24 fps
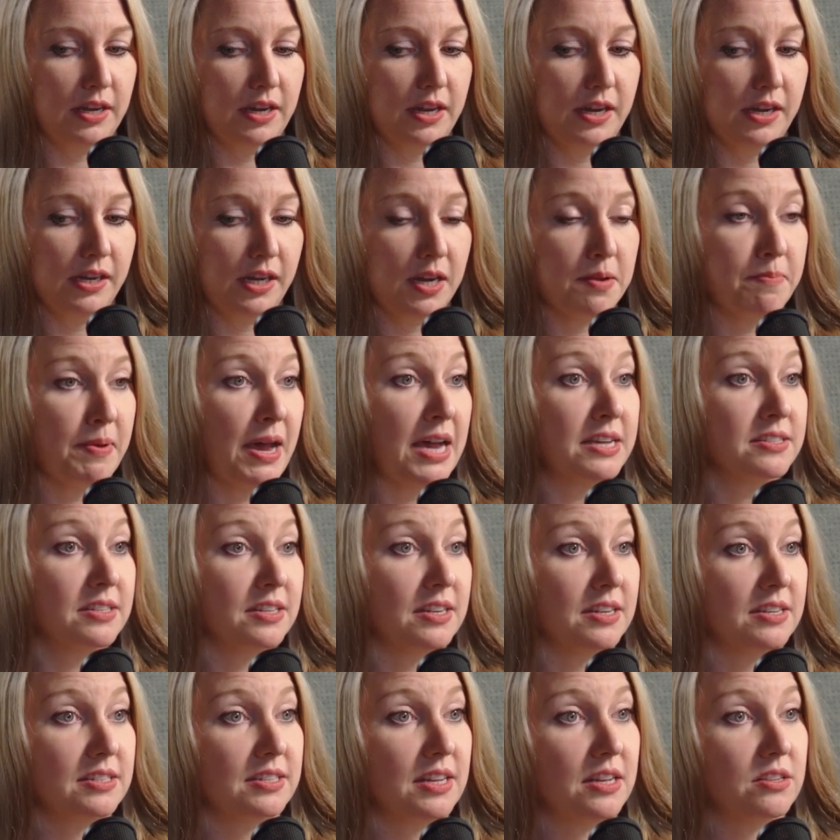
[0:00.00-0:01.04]

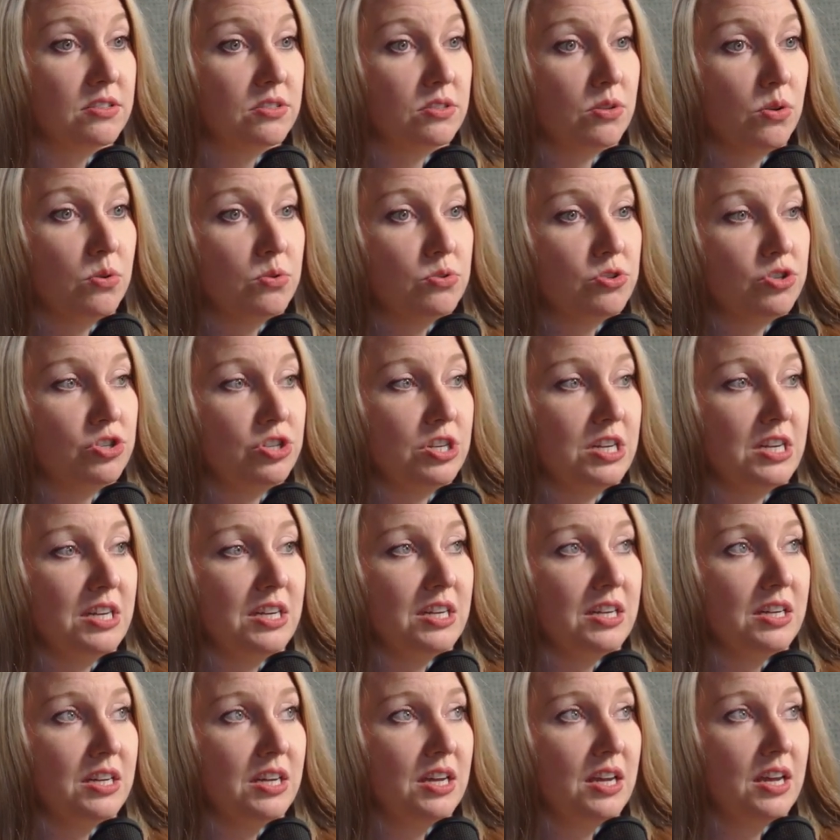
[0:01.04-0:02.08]
incapacities, and so
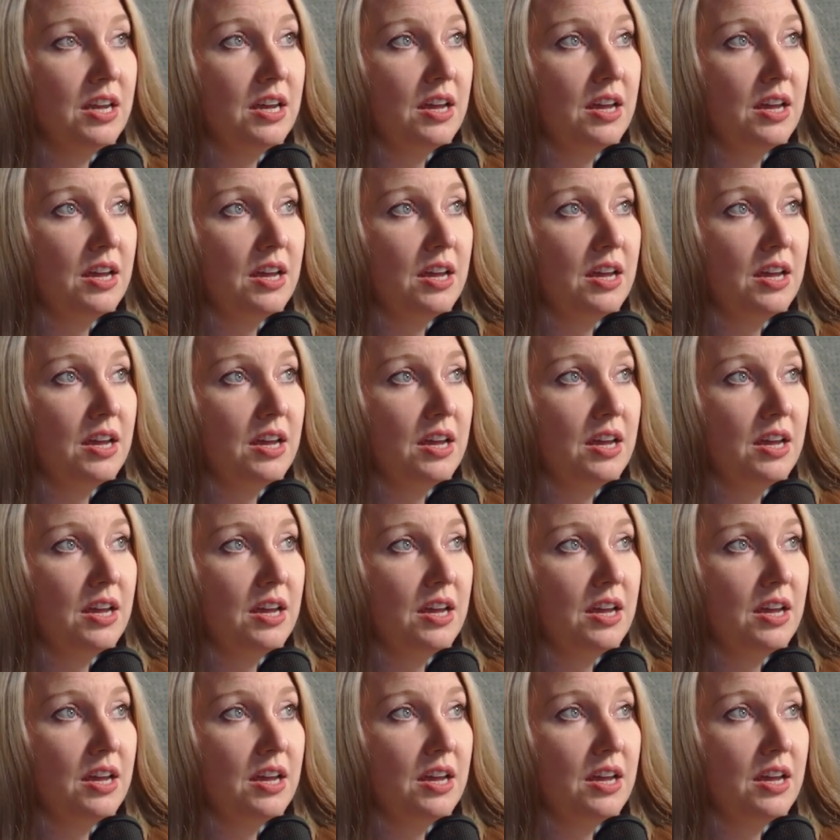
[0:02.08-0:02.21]
she